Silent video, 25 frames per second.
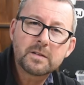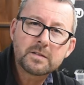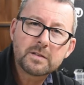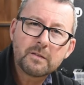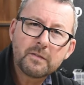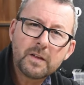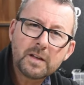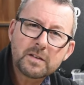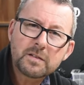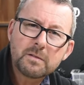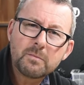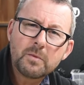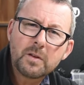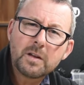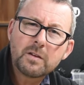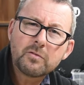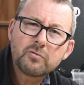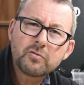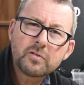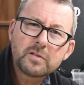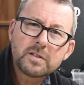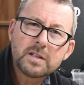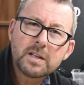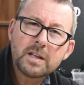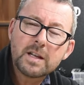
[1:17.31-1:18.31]
So if that's something you're
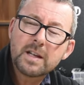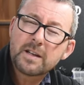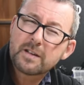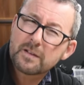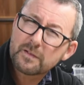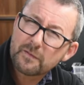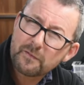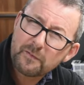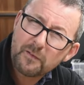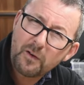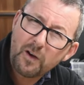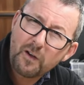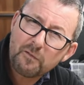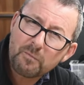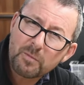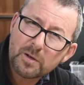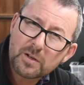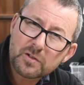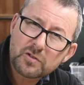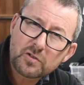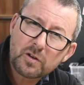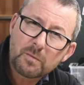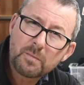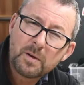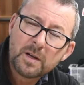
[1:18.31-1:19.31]
interested, it is a five minute
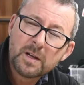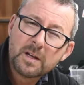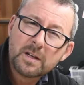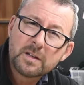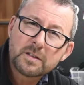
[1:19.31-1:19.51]
job.